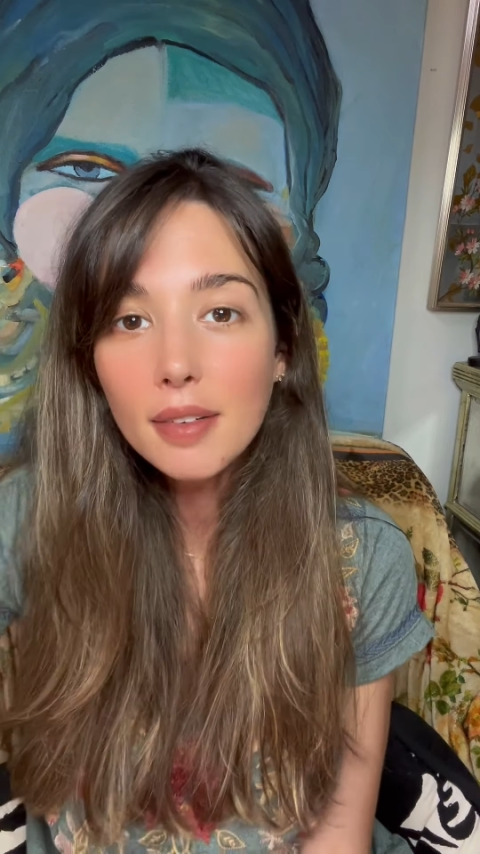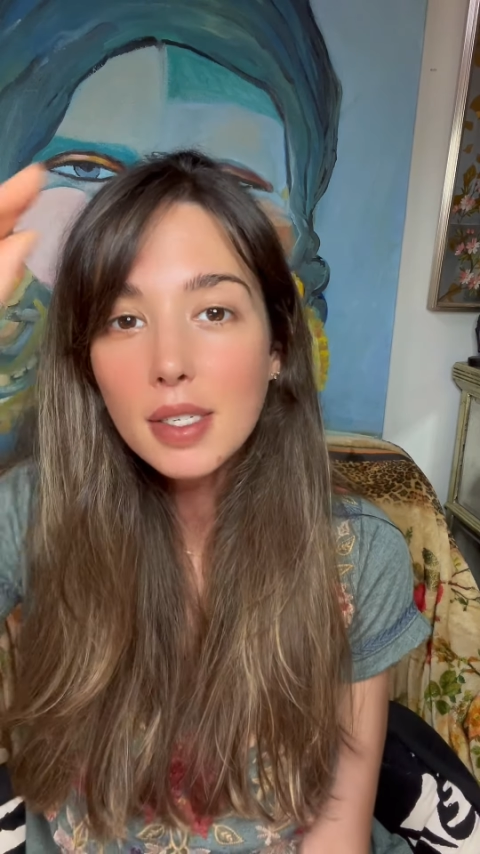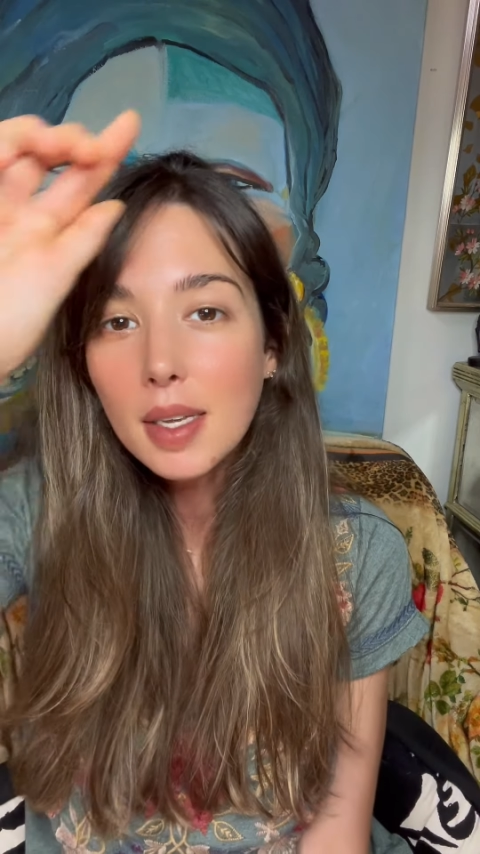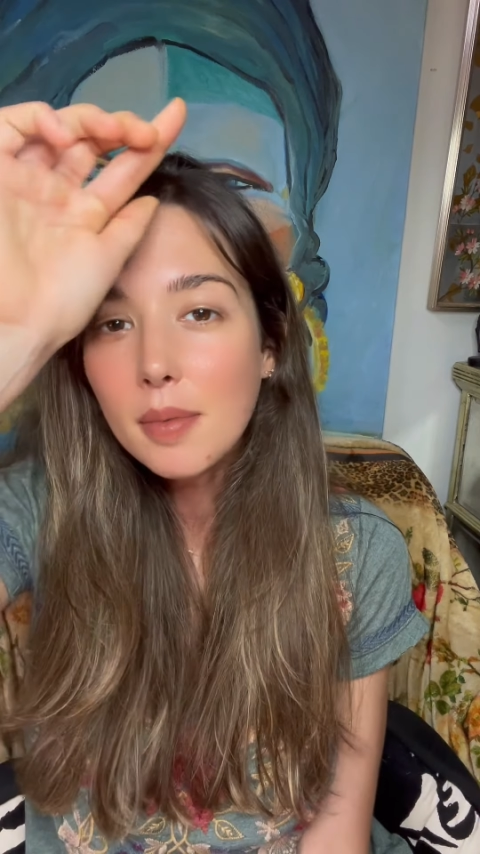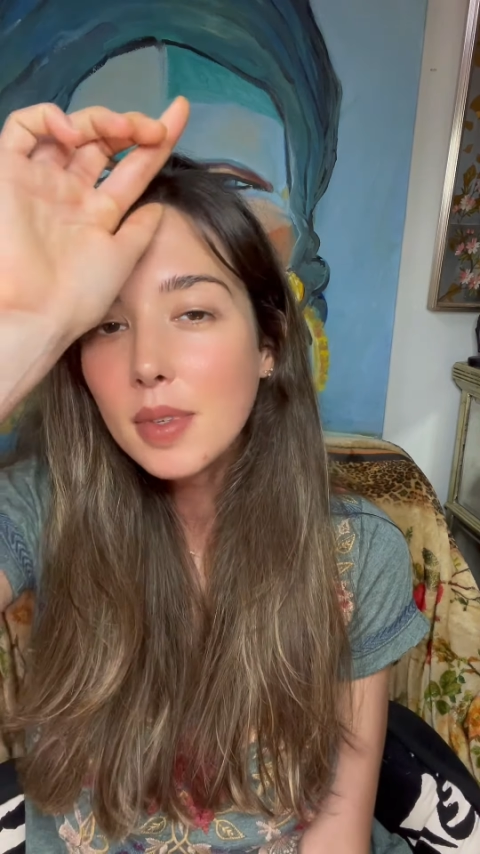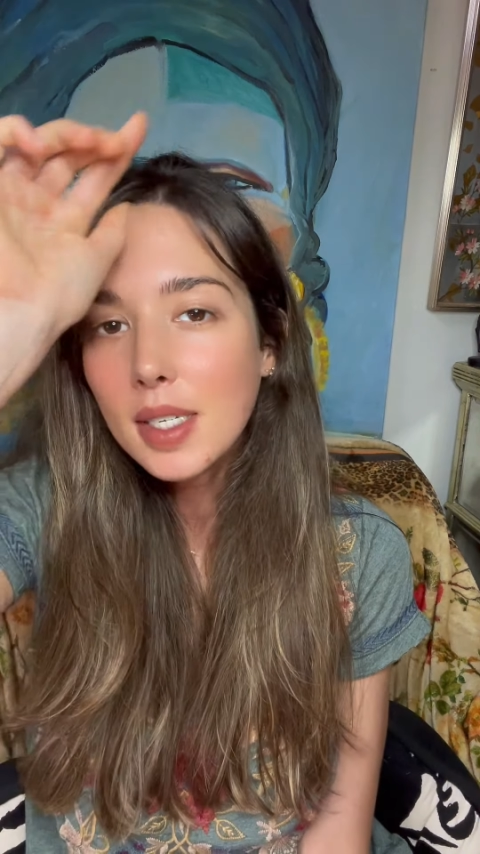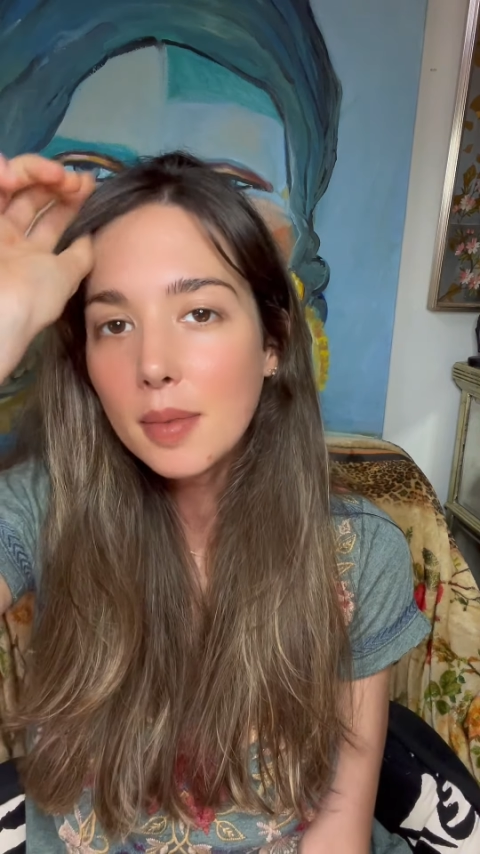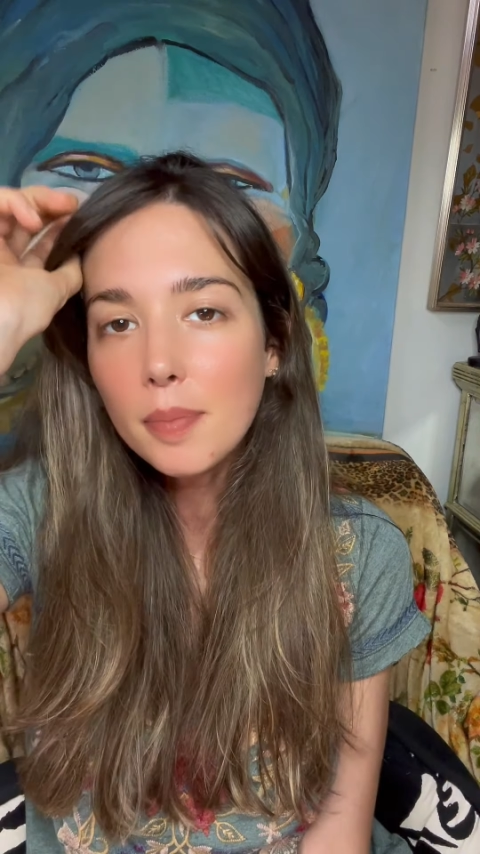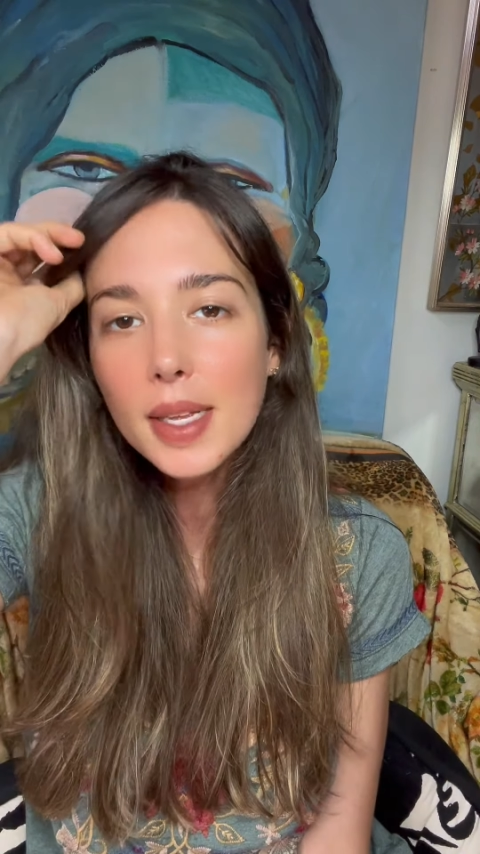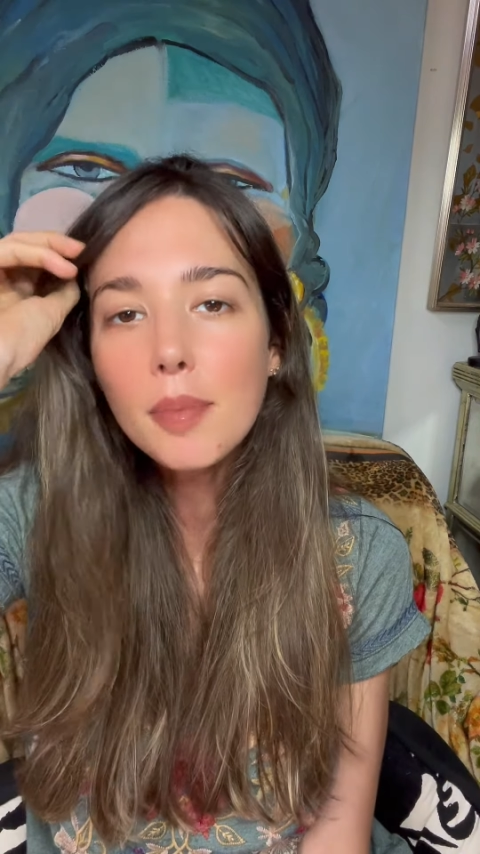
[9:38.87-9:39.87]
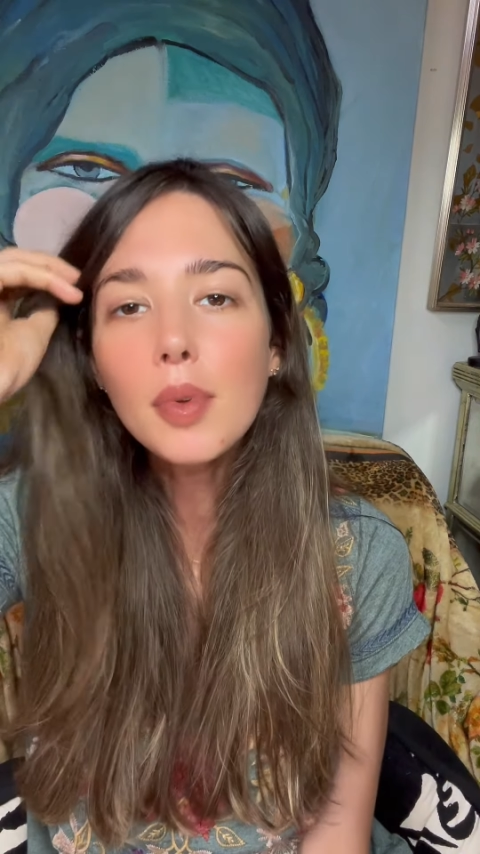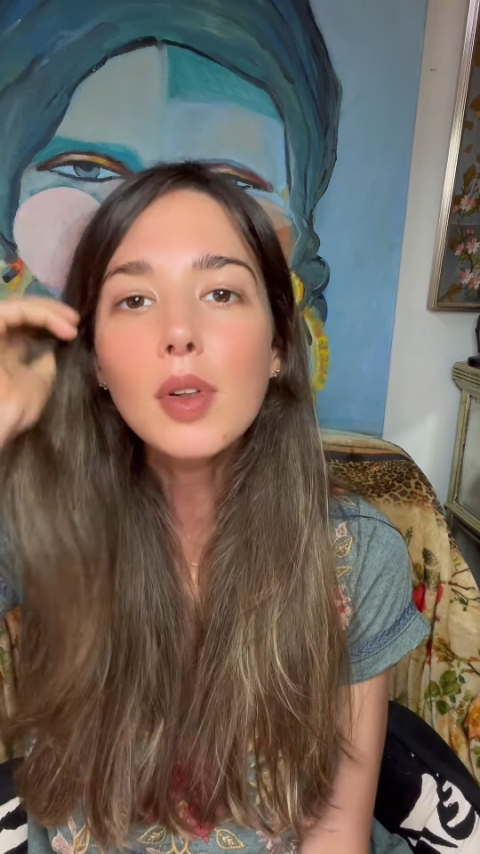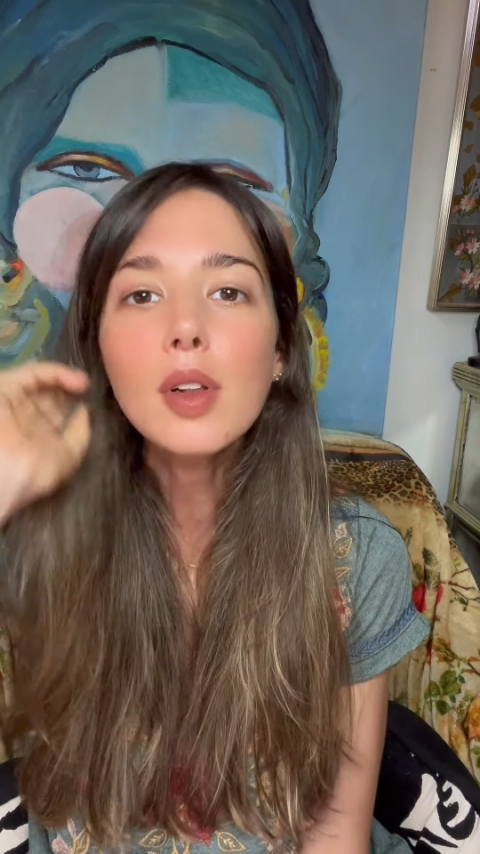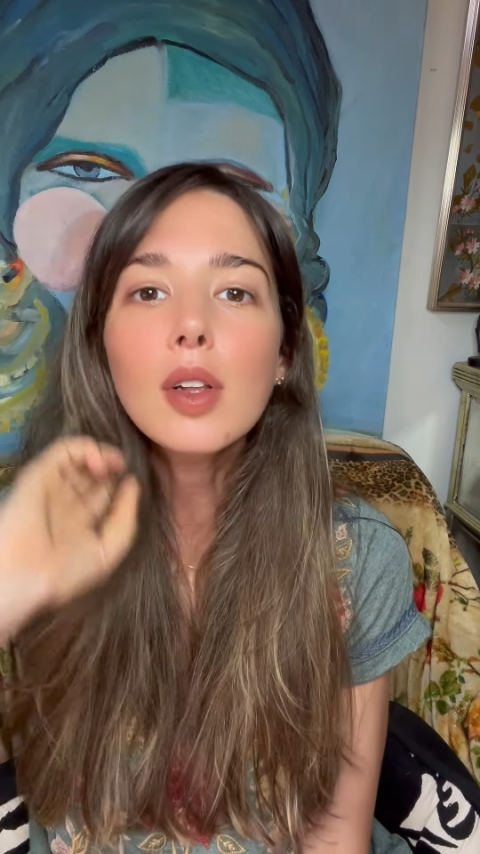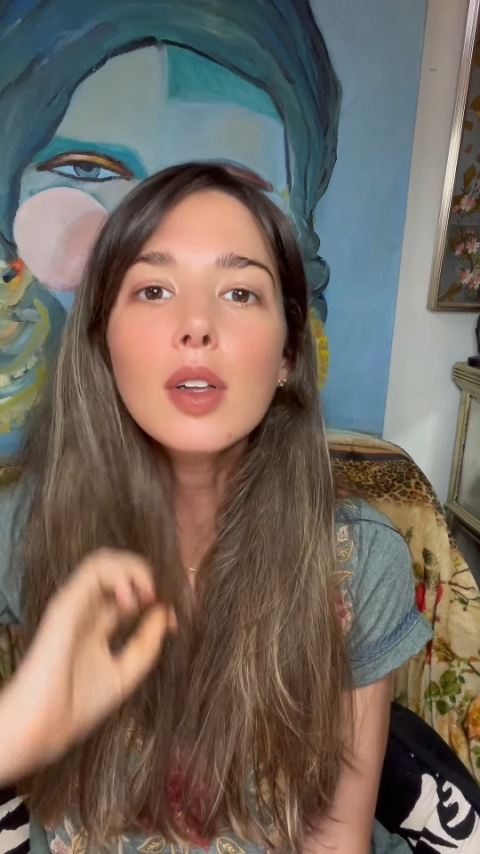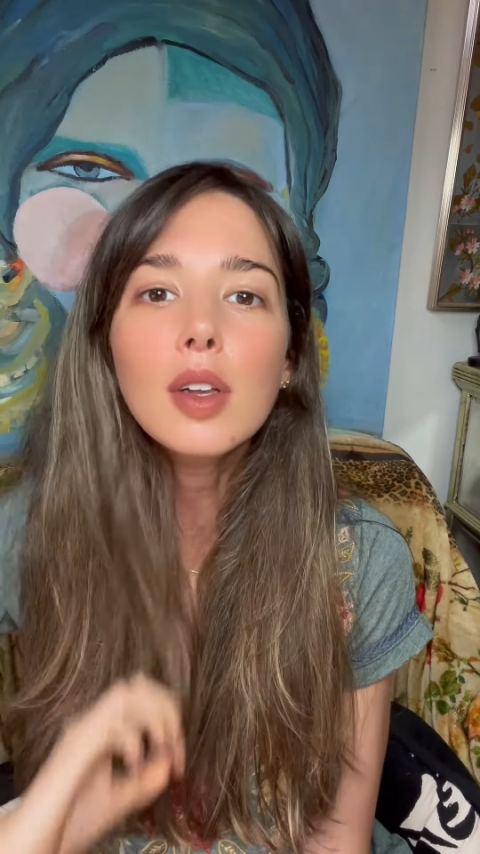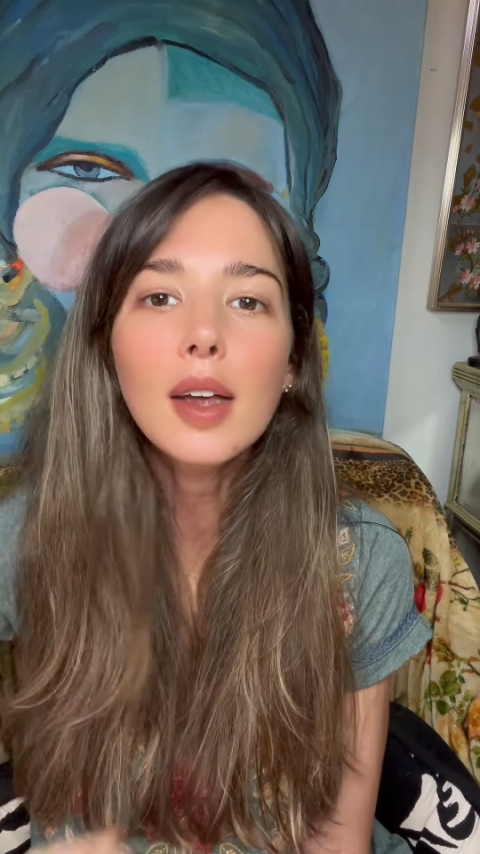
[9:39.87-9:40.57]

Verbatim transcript: If some, people